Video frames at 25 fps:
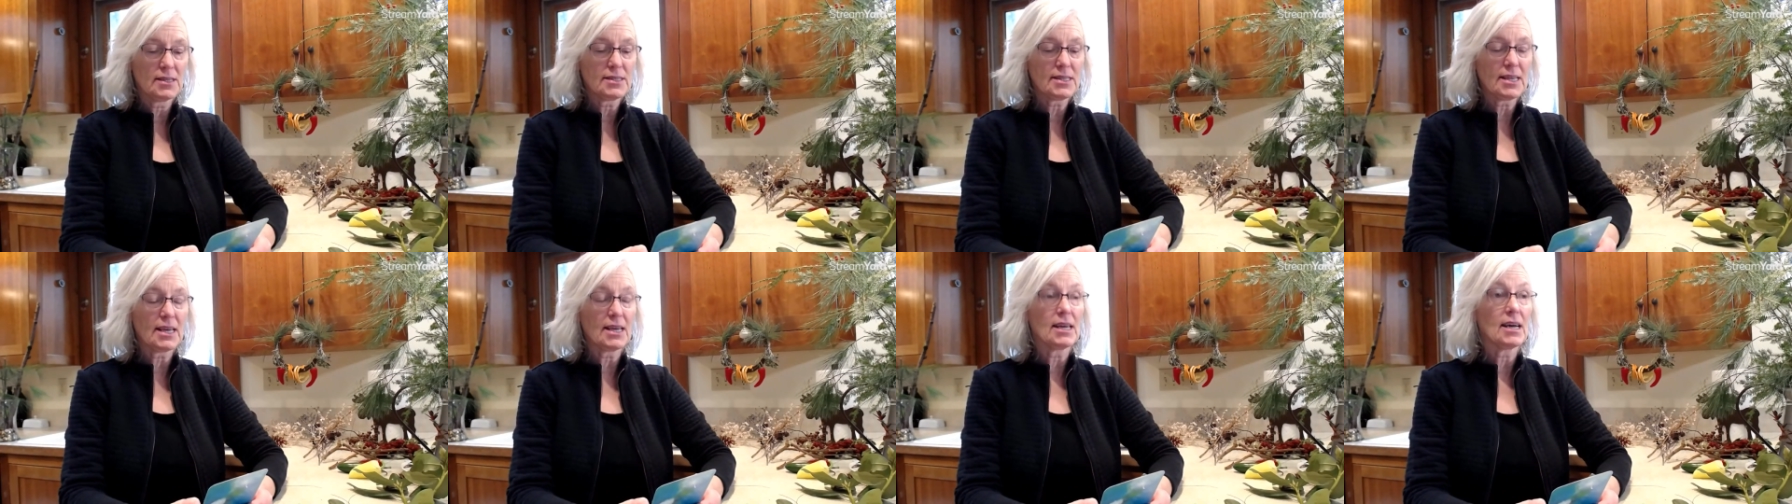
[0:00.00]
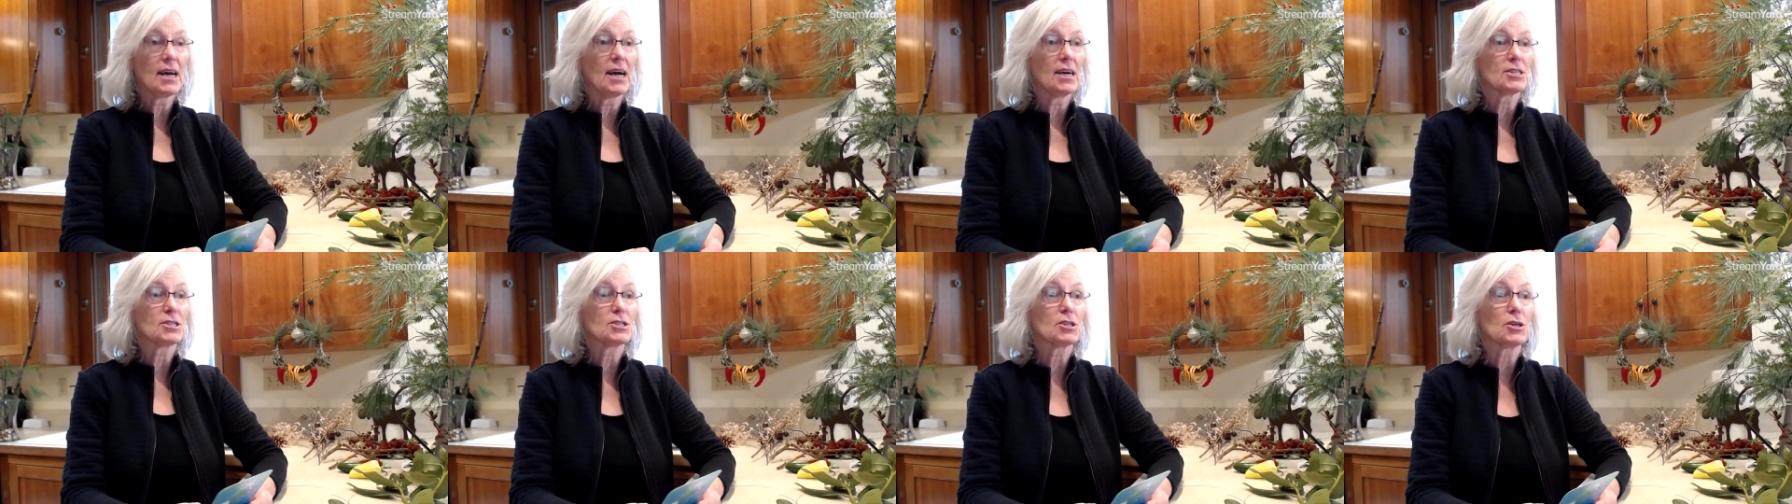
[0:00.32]
to
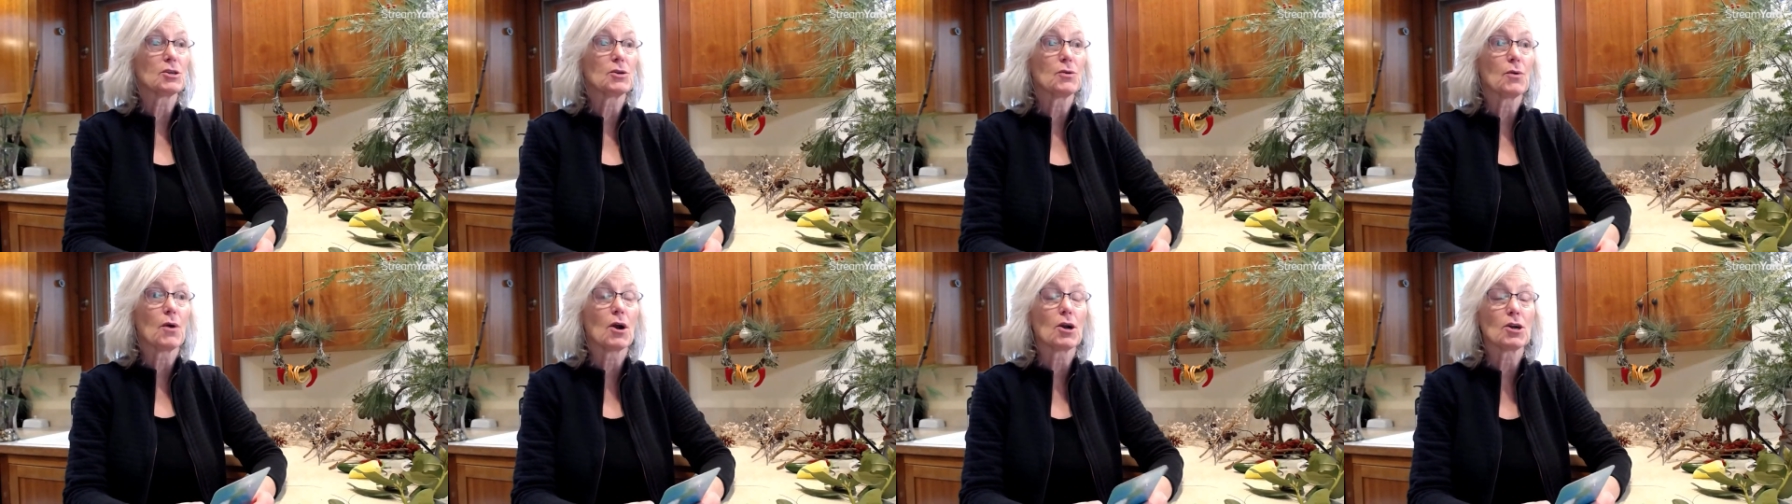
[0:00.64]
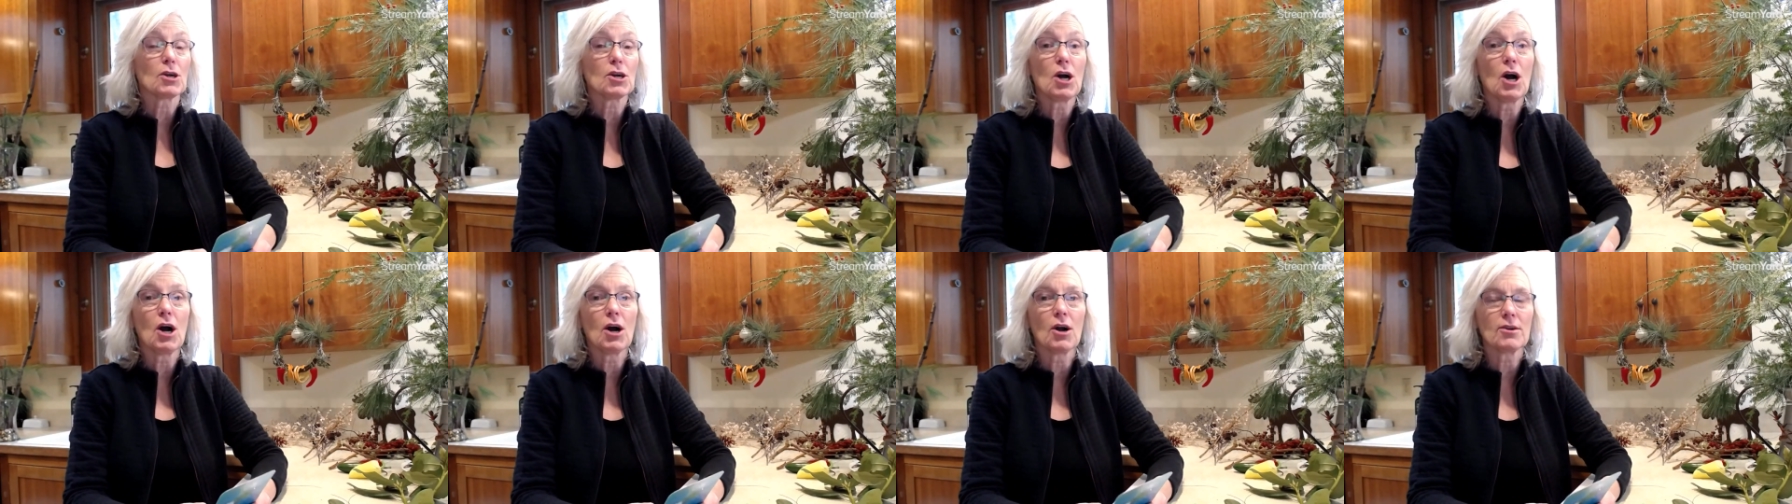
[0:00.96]
show you
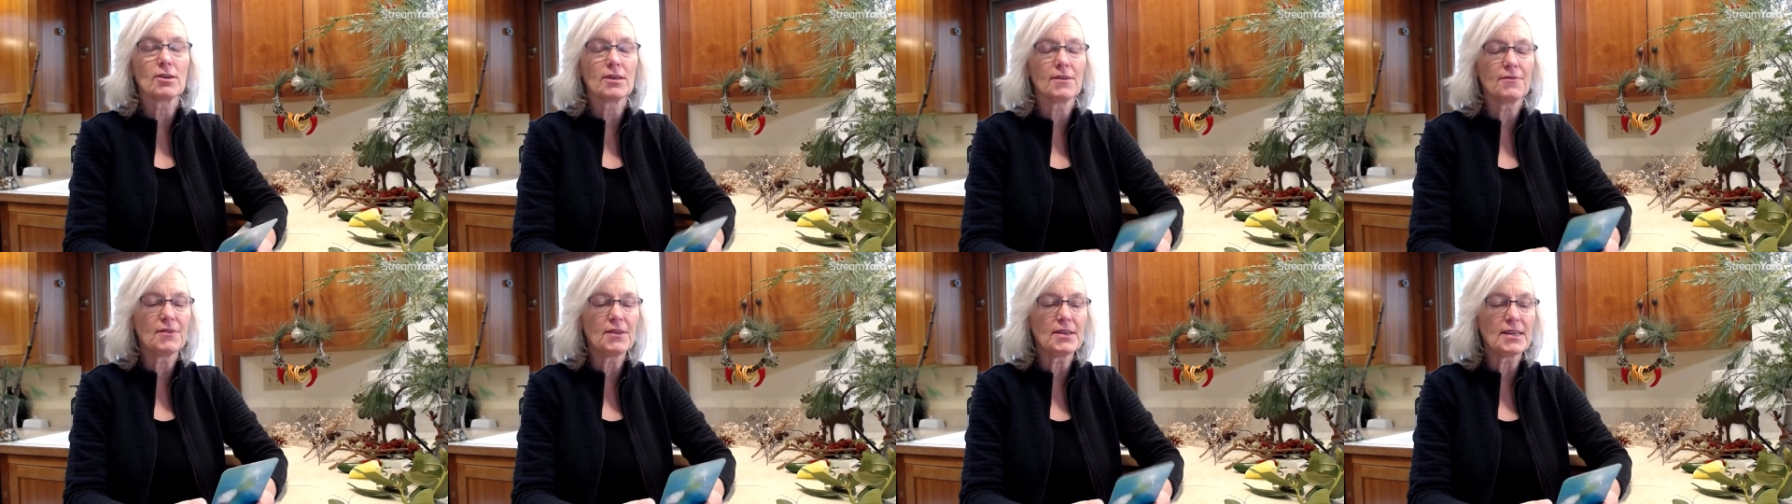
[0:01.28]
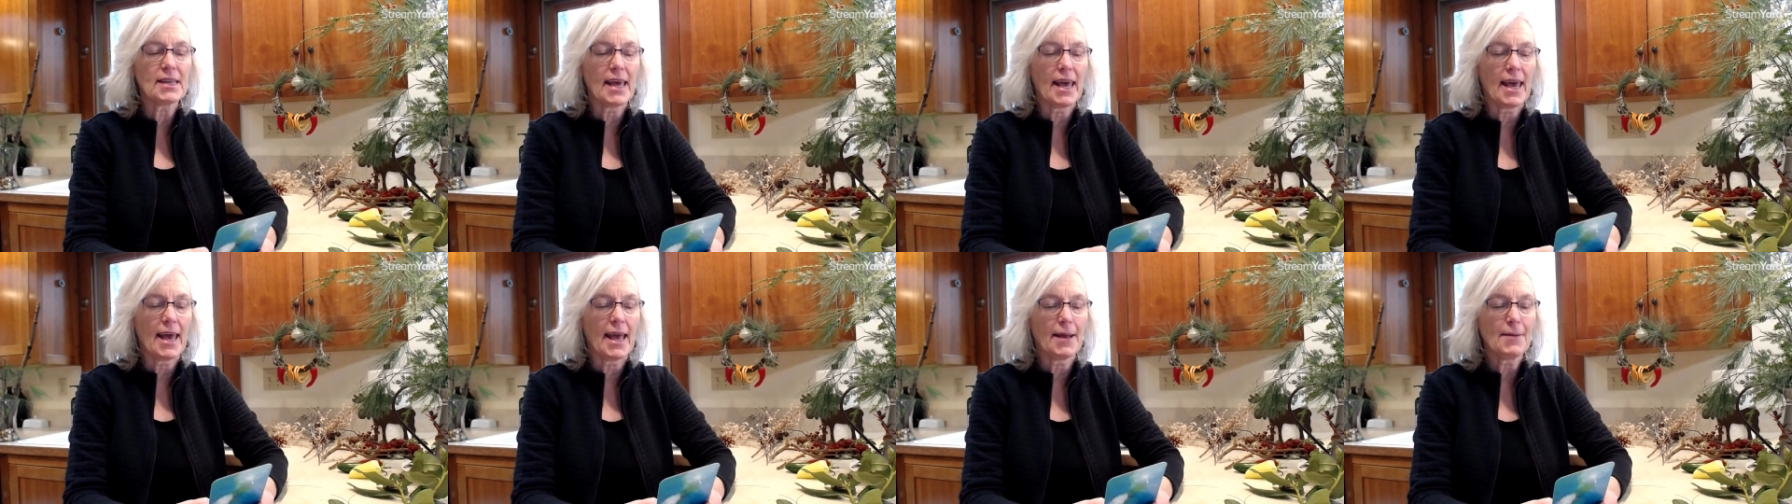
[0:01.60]
our card of the
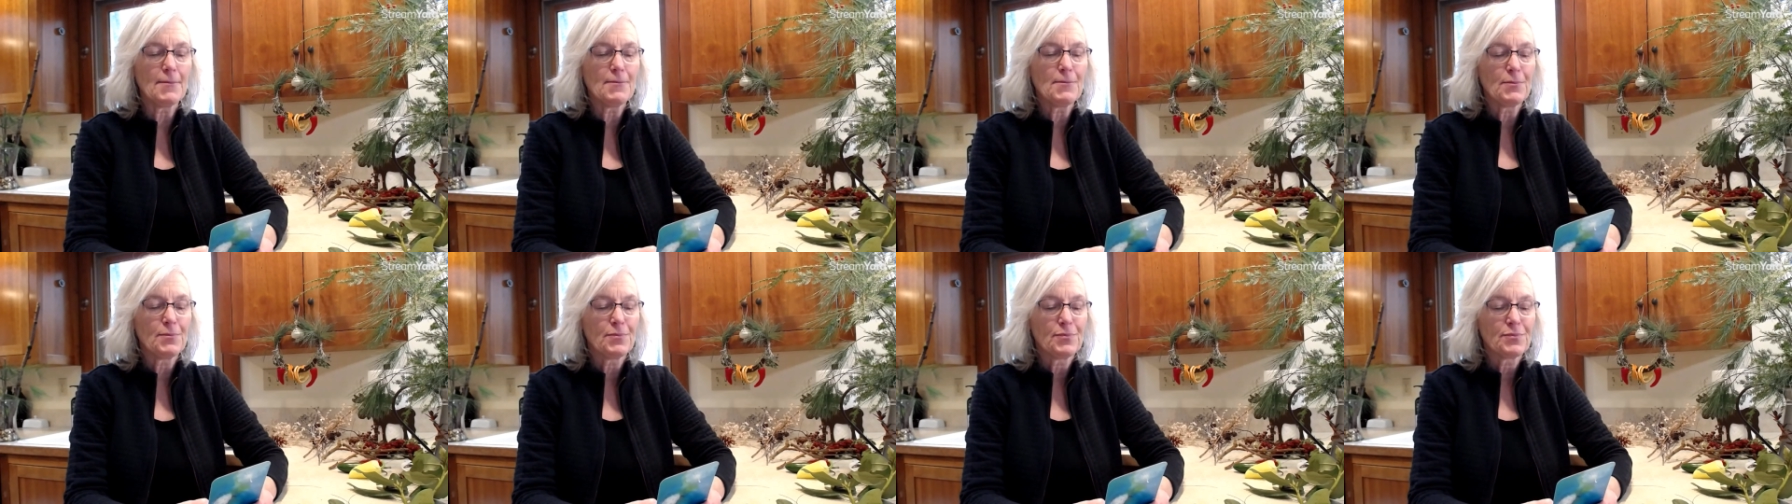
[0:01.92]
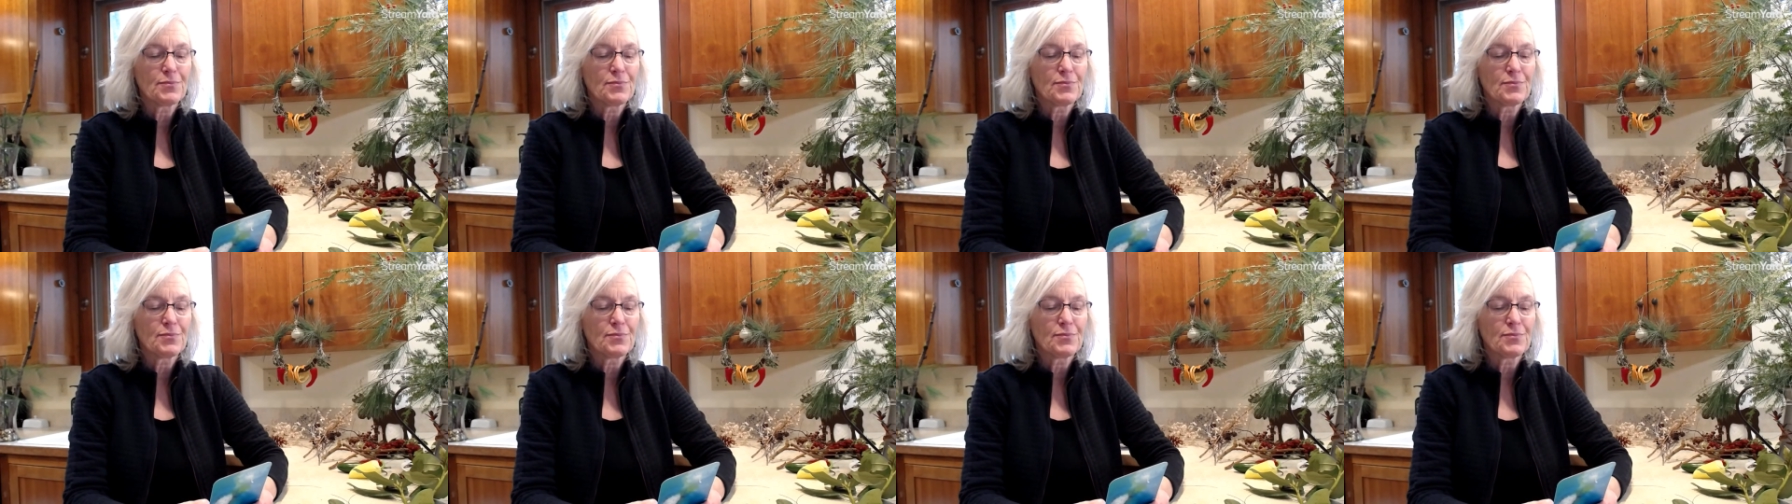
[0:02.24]
day.